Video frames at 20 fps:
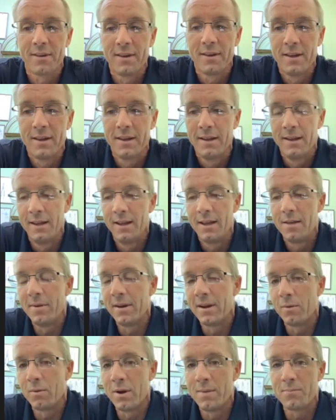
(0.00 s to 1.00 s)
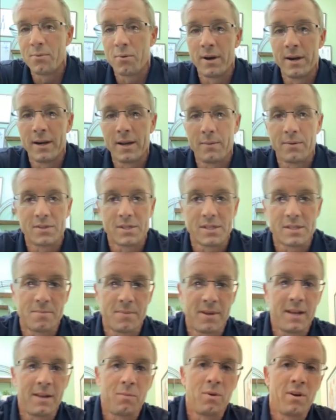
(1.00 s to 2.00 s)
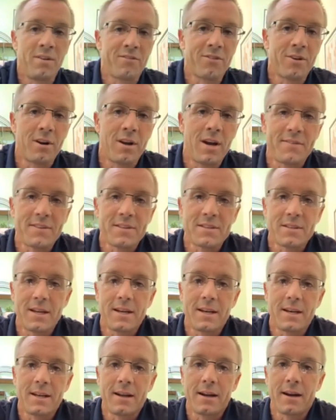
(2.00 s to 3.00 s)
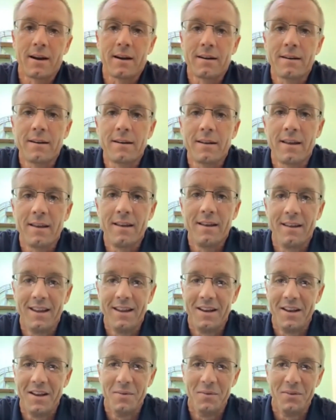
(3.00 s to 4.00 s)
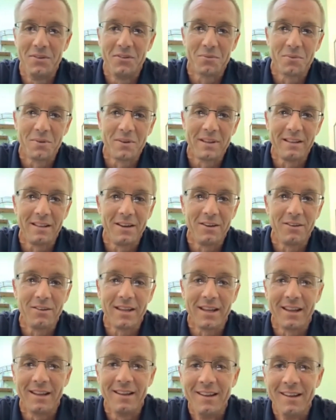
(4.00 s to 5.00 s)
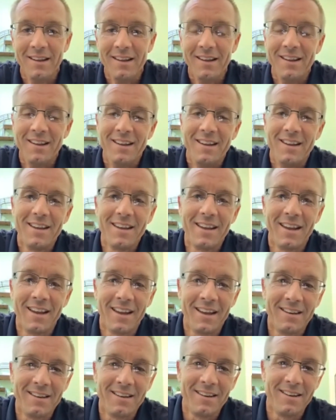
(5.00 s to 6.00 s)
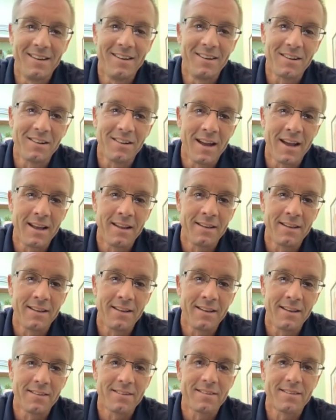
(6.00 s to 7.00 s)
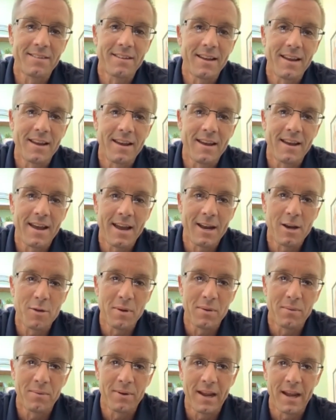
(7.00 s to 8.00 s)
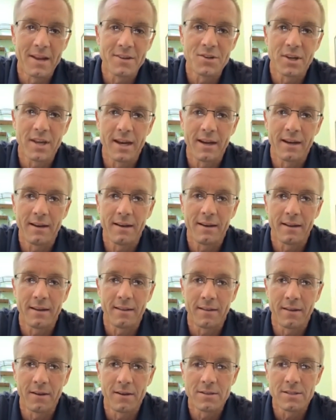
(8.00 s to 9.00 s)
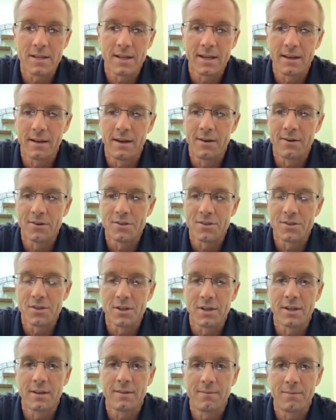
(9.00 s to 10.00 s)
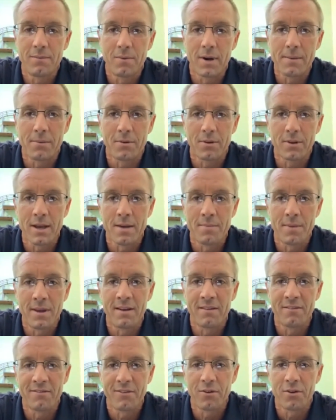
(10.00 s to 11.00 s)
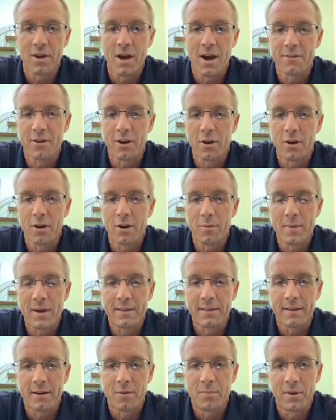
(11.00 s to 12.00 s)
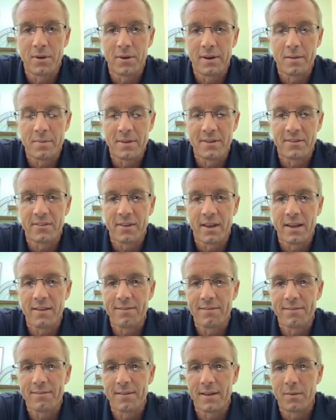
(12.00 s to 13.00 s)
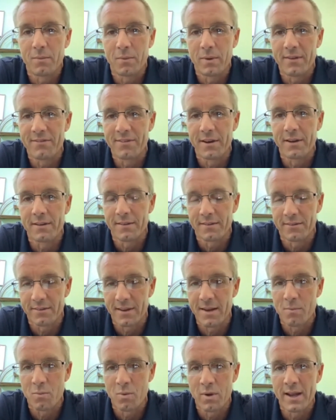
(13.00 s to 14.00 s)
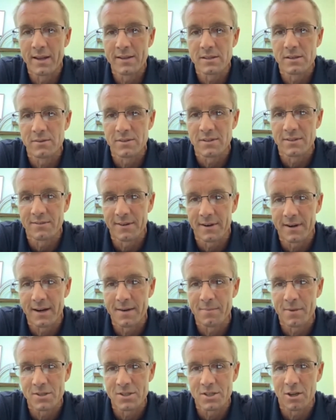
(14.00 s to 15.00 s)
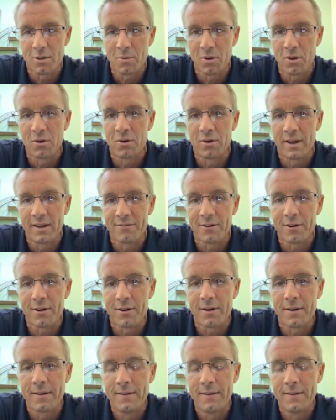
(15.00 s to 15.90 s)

I mean, at one point, it was just me and one front office lady here. It was really lonely. And, you know, clients had to be re-educated, and those that understood were able to come in and feel confident about their ability to be safe. And we felt the same way. So it was a very much a communal effort.